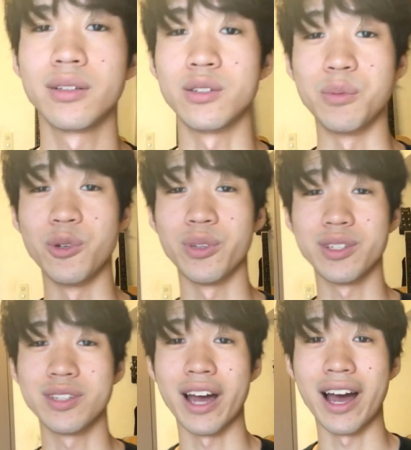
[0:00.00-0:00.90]
To be
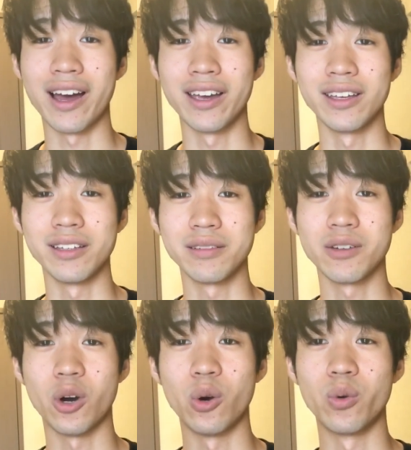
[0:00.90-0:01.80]
honest, I
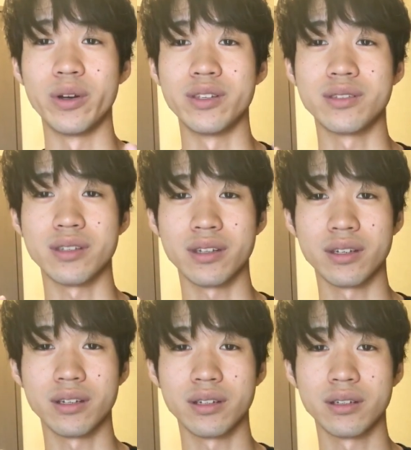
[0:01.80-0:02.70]
always
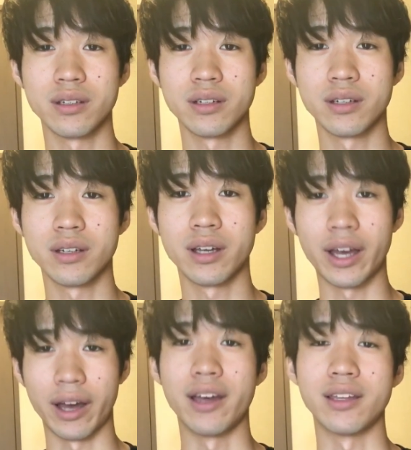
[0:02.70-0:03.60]

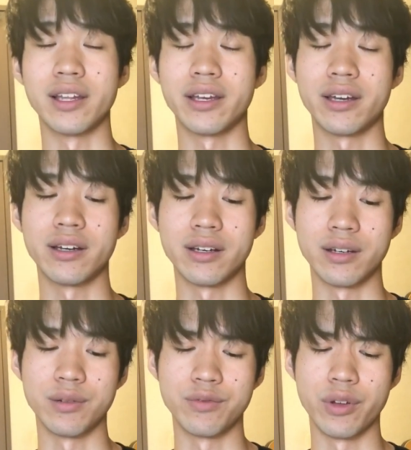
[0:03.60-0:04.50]
had like
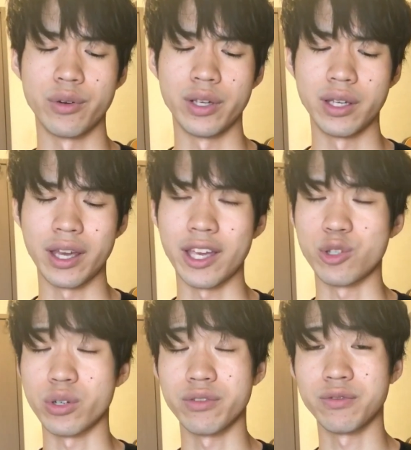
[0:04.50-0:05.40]
a very
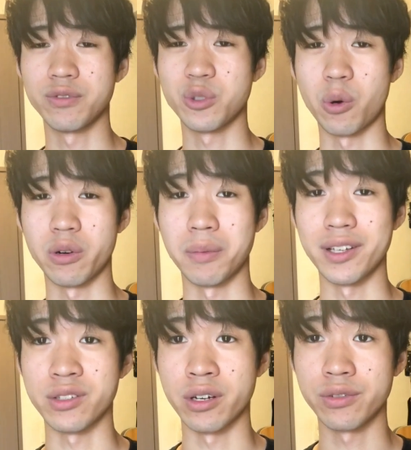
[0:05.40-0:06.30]
hatred toward
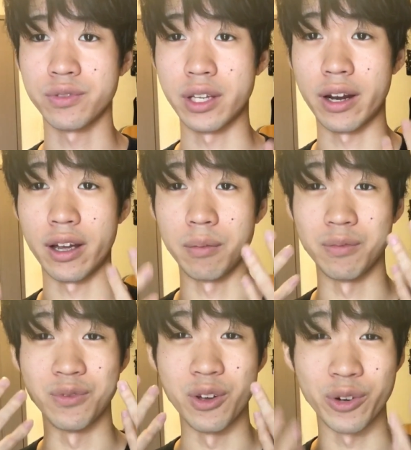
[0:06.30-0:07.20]
myself that I'm
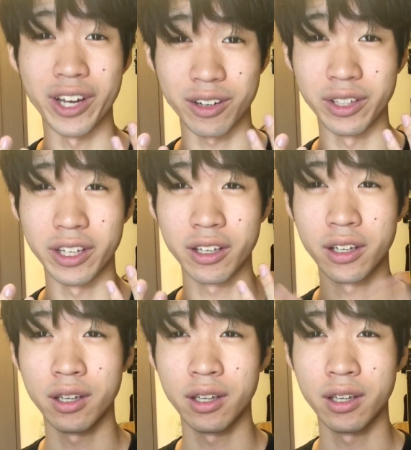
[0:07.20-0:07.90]
very ugly.